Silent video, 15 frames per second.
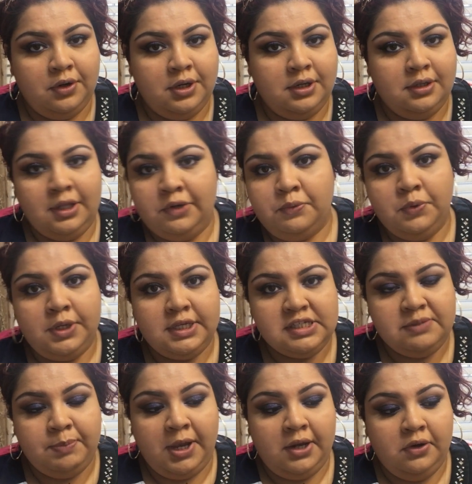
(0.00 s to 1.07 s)
and they don't
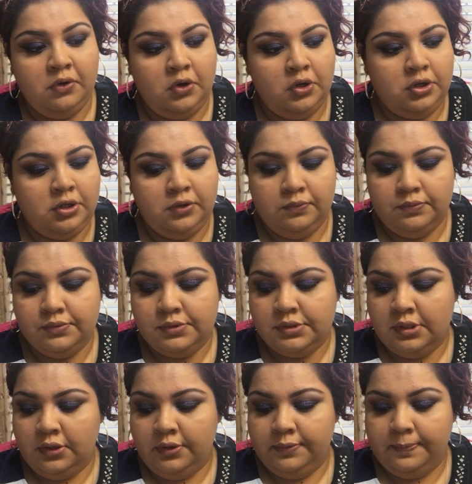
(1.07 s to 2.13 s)
expire on you.
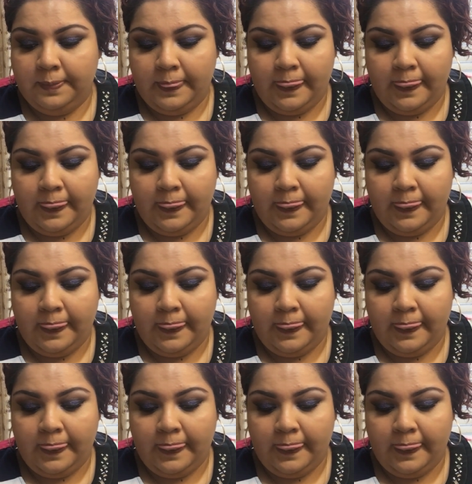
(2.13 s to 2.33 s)
So,